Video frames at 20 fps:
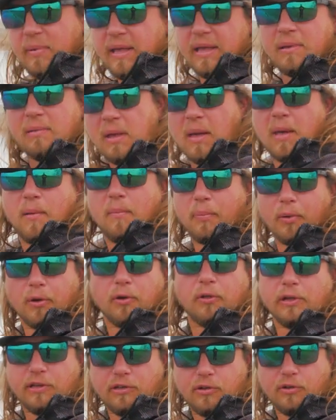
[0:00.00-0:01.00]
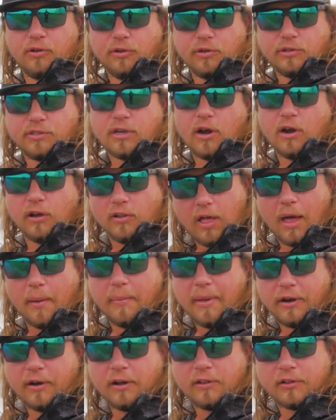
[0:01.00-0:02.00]
big burly dudes are a
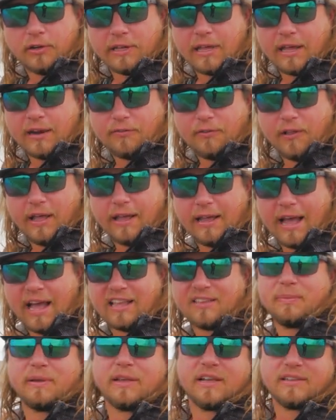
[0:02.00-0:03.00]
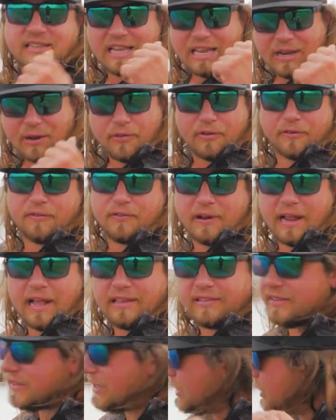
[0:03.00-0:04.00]
lot better at learning how to fly cast because they know the
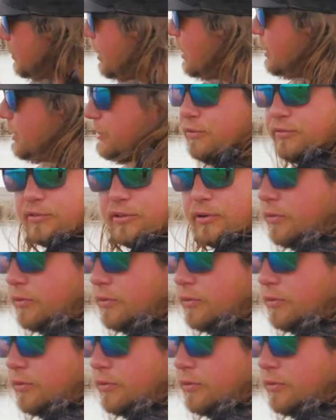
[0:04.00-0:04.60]
finesse and they know how to use